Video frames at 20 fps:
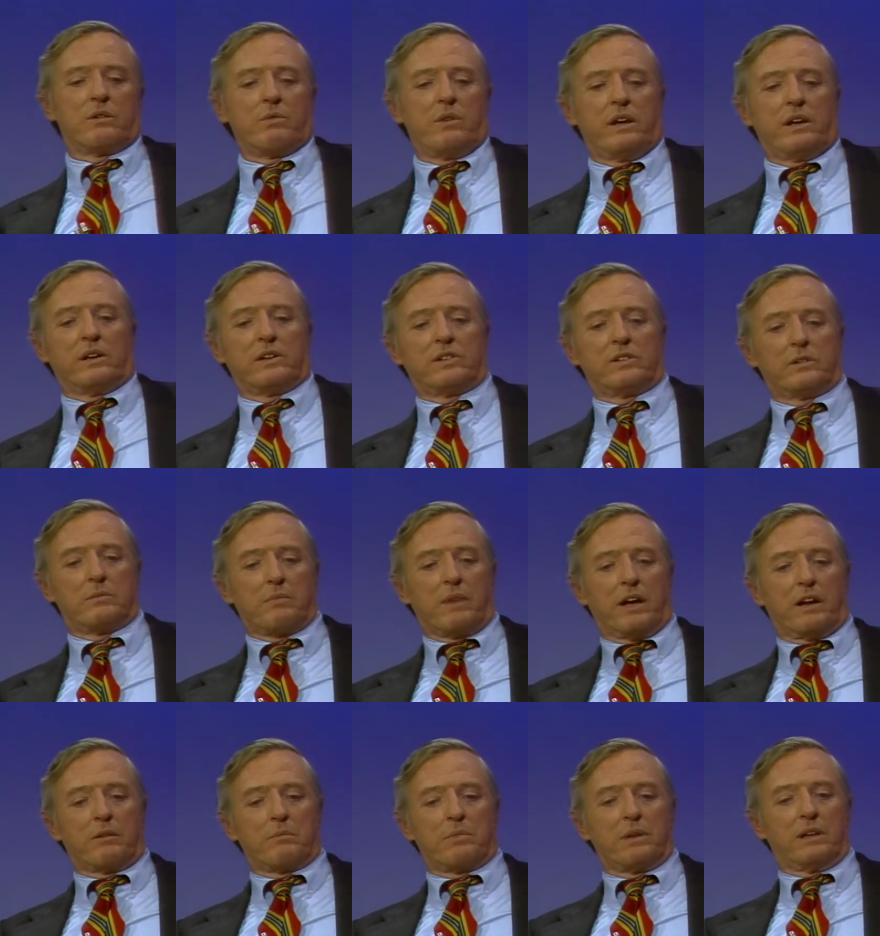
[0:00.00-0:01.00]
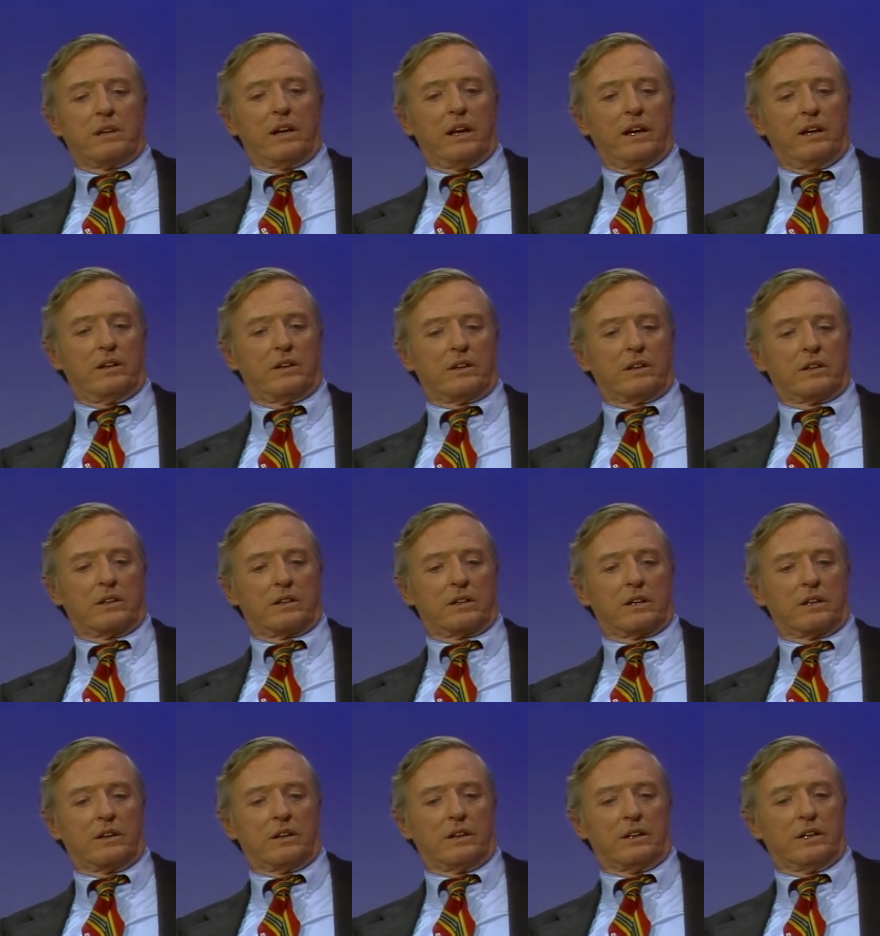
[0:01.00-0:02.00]
a weakness that might have been latent
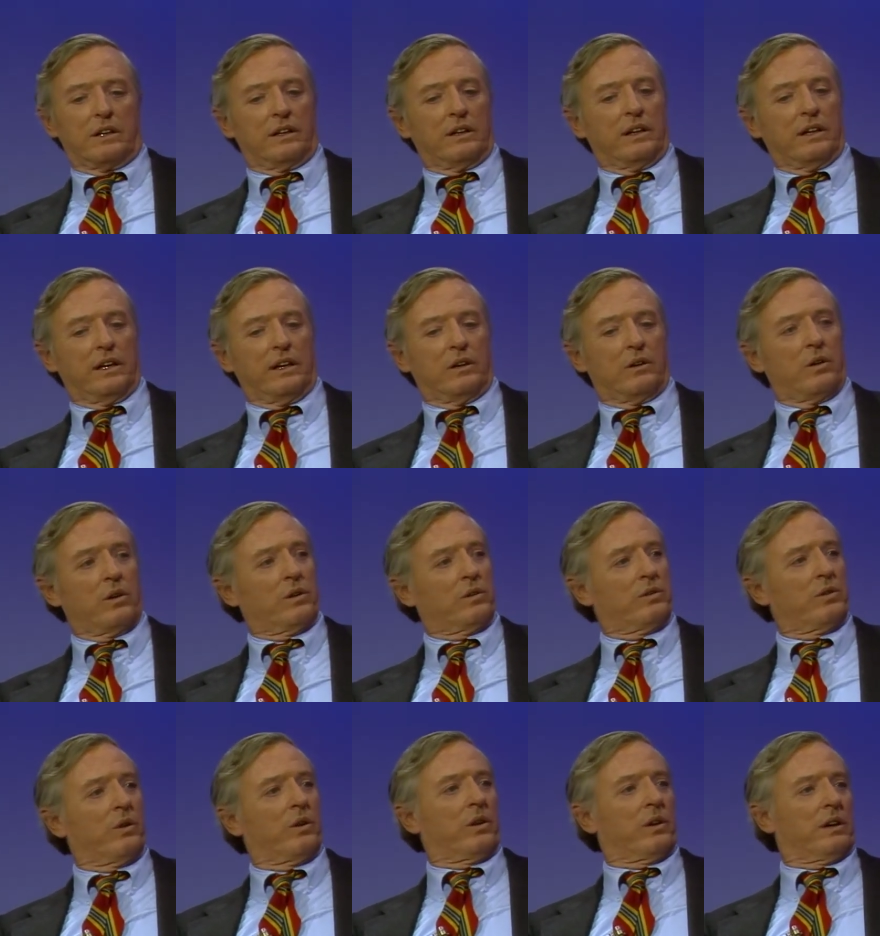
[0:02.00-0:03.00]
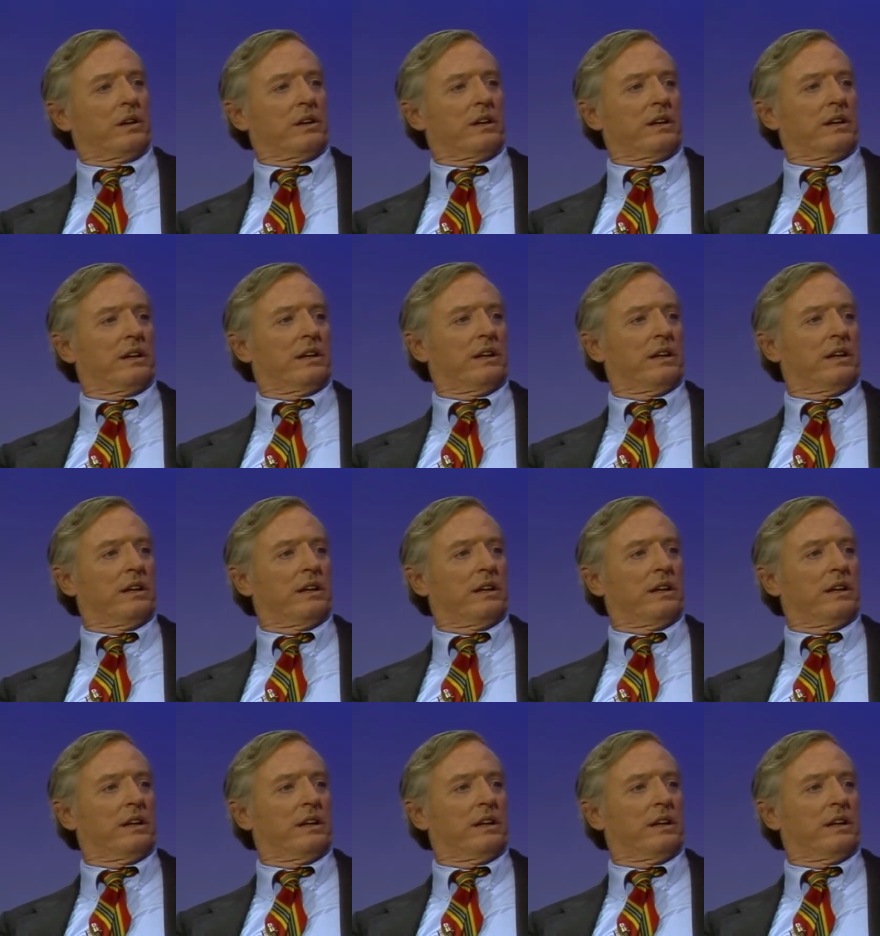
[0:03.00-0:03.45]
uh, in all eternity.